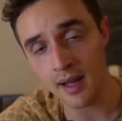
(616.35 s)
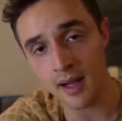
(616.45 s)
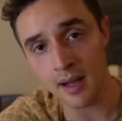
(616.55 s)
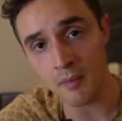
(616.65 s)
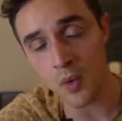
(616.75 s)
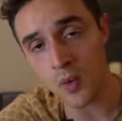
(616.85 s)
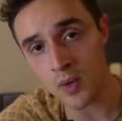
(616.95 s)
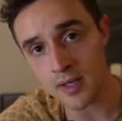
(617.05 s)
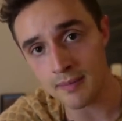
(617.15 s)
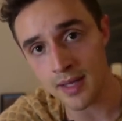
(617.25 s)
Um,
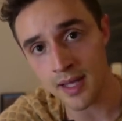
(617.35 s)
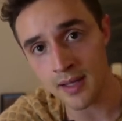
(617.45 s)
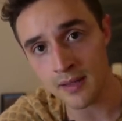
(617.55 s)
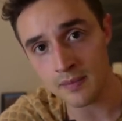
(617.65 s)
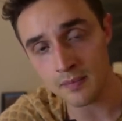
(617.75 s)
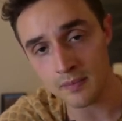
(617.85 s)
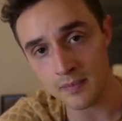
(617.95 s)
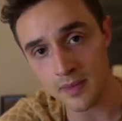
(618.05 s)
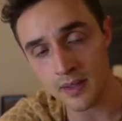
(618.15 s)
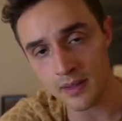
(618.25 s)
or you may
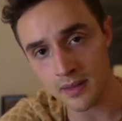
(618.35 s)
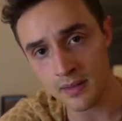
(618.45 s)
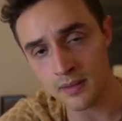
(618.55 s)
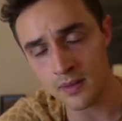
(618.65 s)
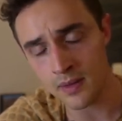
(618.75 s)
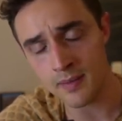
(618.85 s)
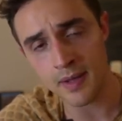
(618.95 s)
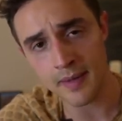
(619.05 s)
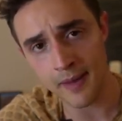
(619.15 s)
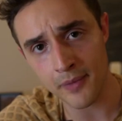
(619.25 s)
you can you or you
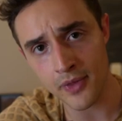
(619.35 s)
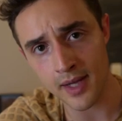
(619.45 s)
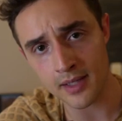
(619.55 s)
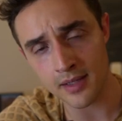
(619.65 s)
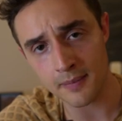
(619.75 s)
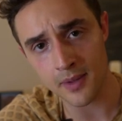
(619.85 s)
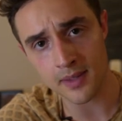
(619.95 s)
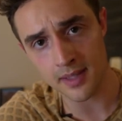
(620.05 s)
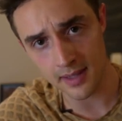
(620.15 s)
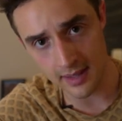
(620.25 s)
may be empathetic to the
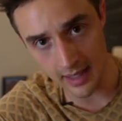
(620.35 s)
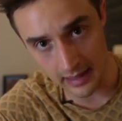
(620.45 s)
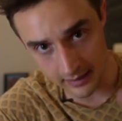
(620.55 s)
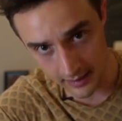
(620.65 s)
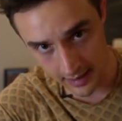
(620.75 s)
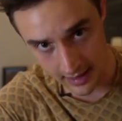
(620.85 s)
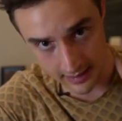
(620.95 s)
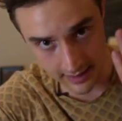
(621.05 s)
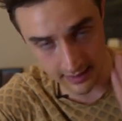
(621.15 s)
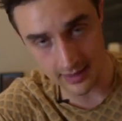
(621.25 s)
person and and,
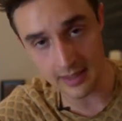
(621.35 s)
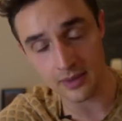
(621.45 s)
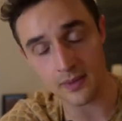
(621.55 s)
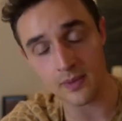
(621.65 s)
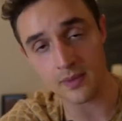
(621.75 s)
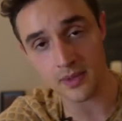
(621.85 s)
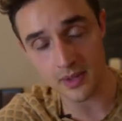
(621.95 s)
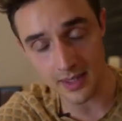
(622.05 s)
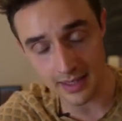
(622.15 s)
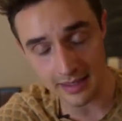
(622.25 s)
and seeing through
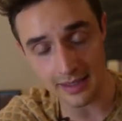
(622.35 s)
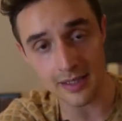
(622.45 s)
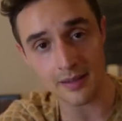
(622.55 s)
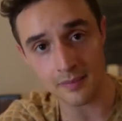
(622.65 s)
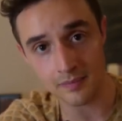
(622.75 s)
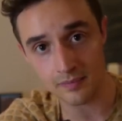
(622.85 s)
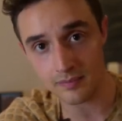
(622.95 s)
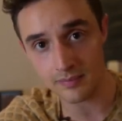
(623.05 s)
seeing them